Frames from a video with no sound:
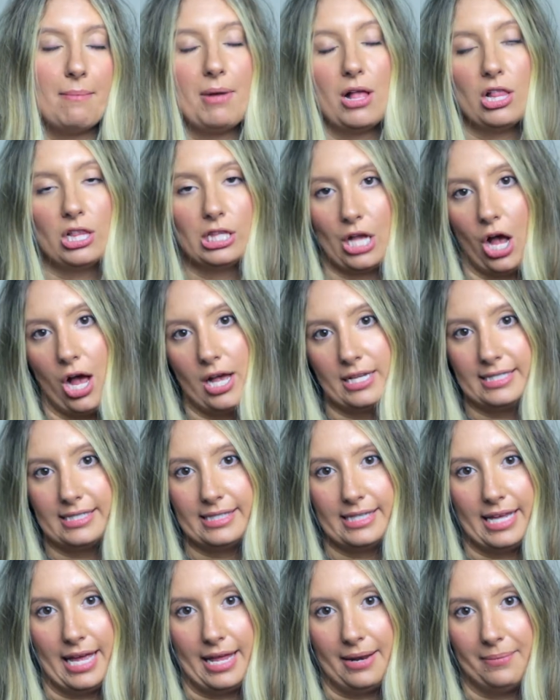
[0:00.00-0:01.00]
laws
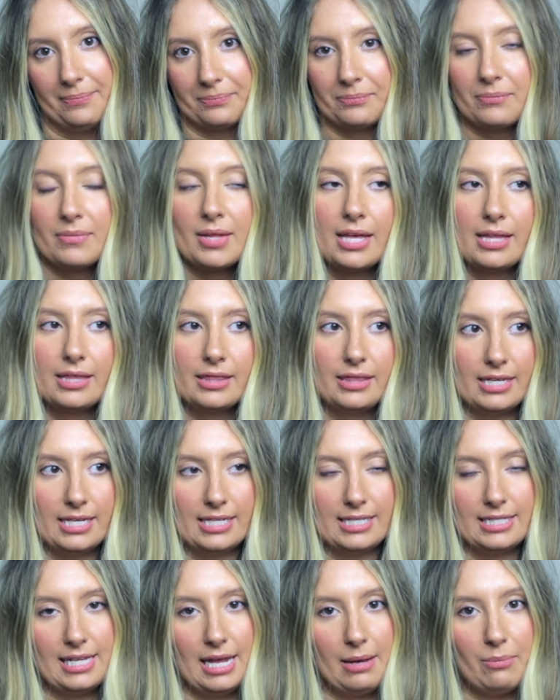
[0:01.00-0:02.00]
that the
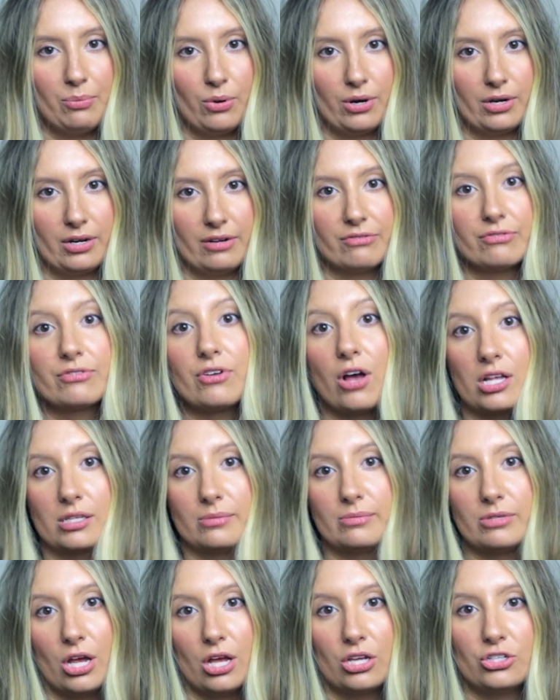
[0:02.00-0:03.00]
State Board of
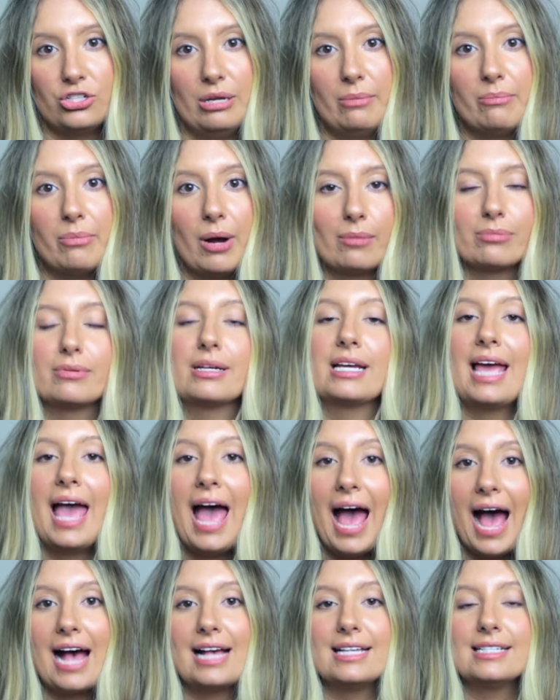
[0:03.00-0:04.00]
Cosmetology and Barbering
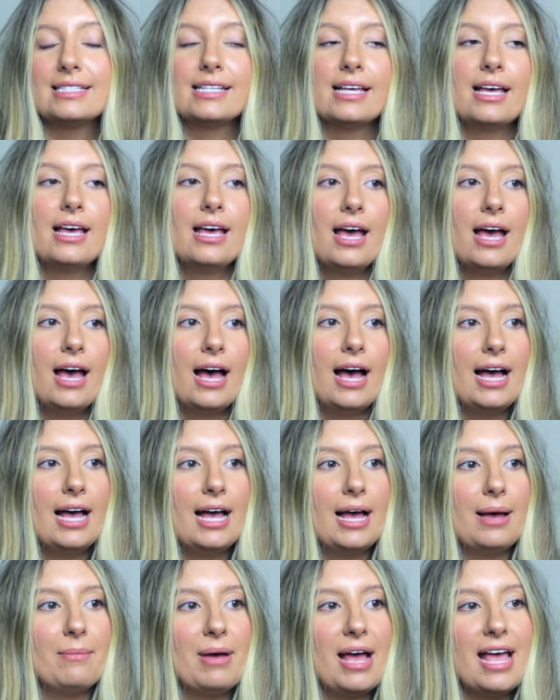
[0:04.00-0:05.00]
has.
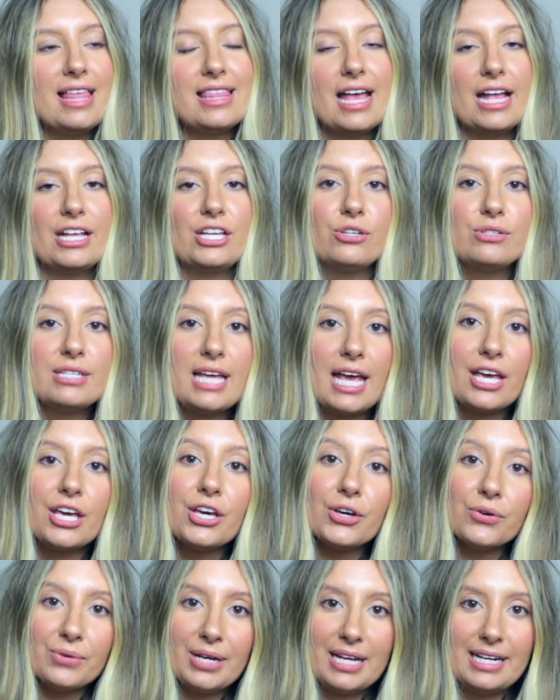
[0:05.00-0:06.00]
And then you take
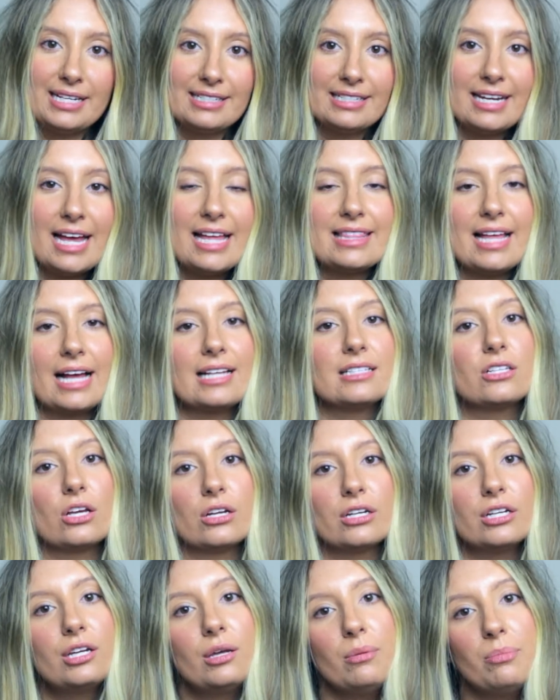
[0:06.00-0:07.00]
your written, and that's
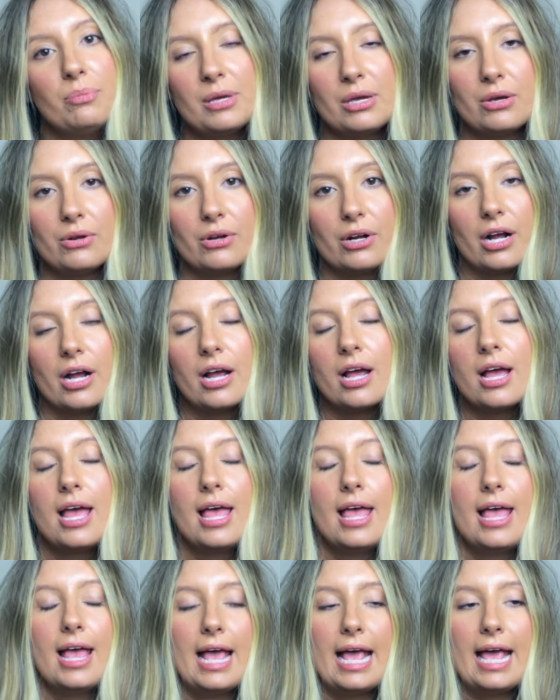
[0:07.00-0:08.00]
on a computer.
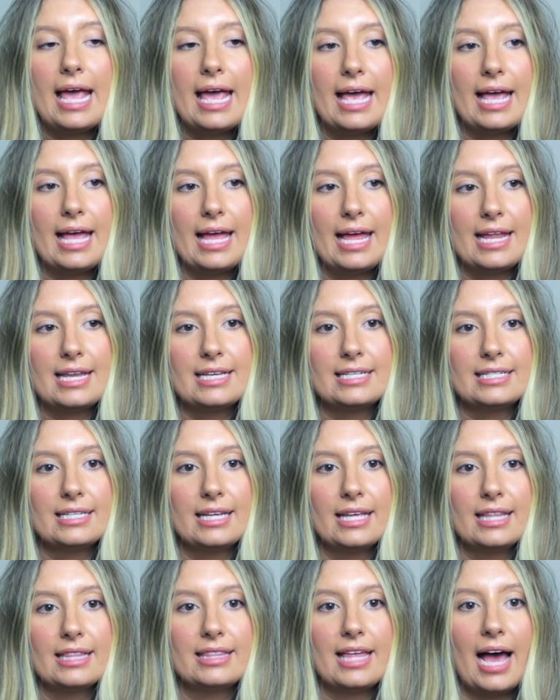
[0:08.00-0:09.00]
And
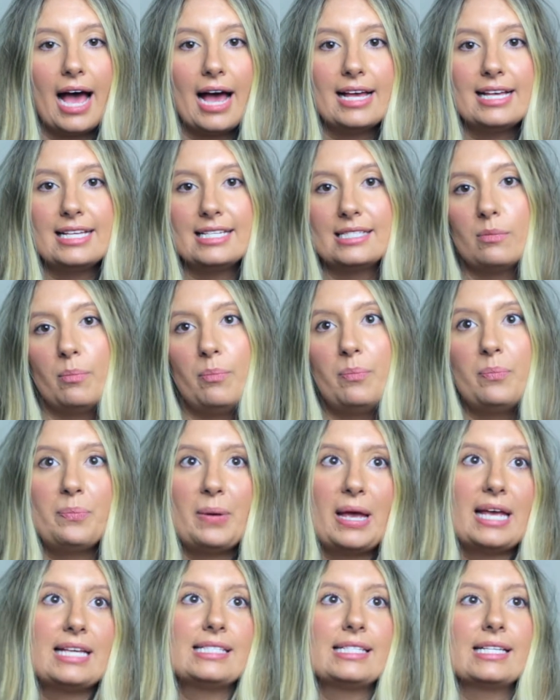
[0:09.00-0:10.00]
that is
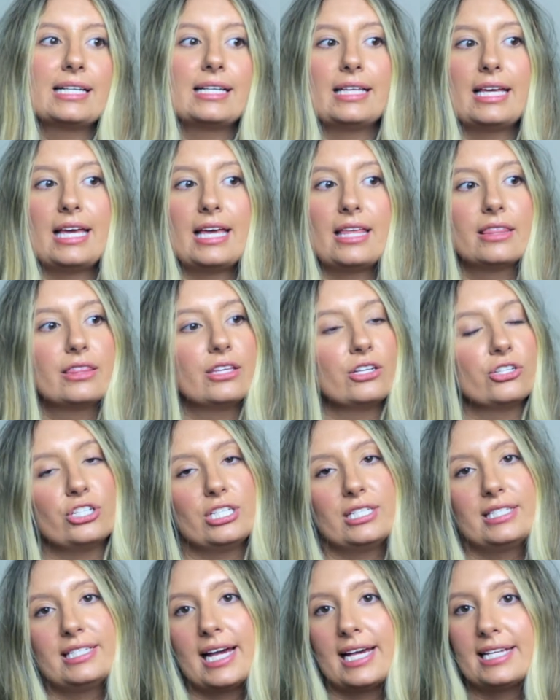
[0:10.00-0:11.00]
basically, they're
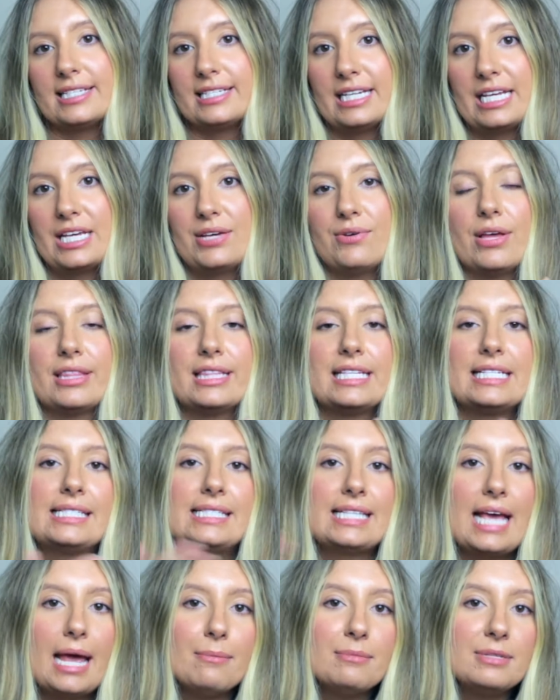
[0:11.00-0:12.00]
just testing you on the
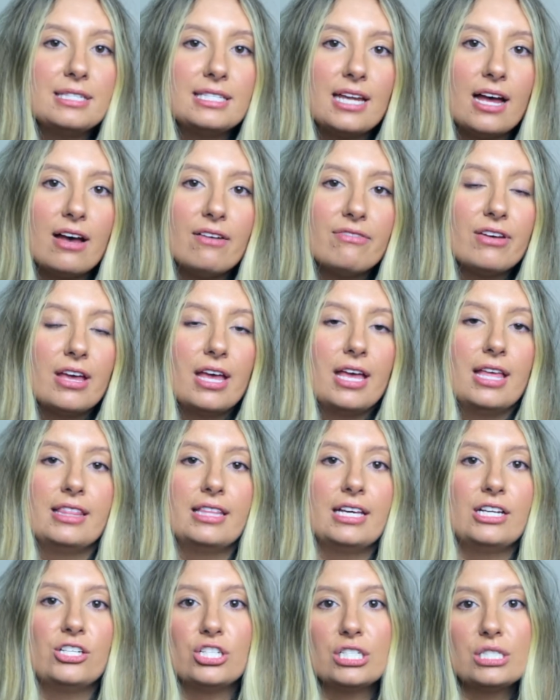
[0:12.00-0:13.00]
same stuff.
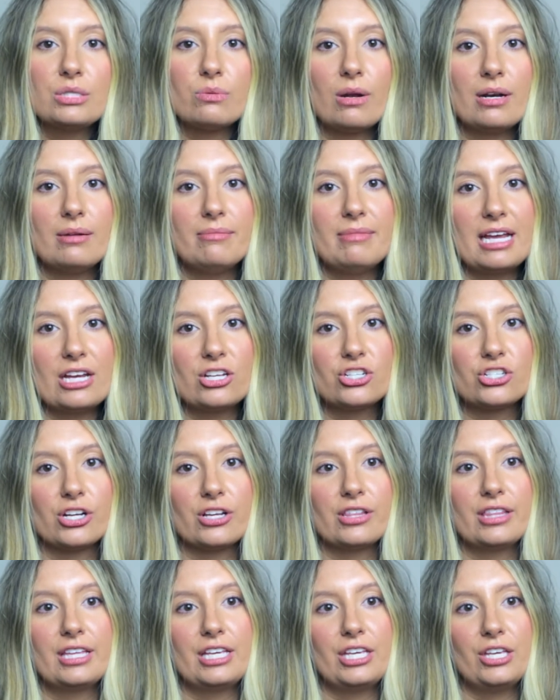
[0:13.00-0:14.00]
They just want to make sure
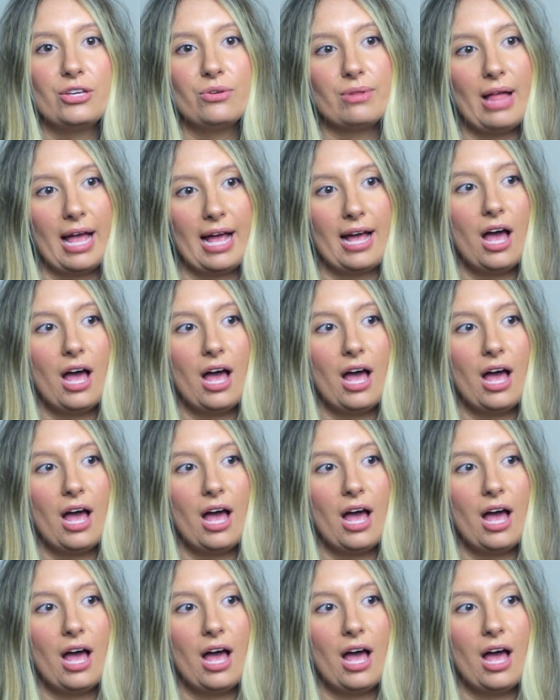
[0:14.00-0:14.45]
that you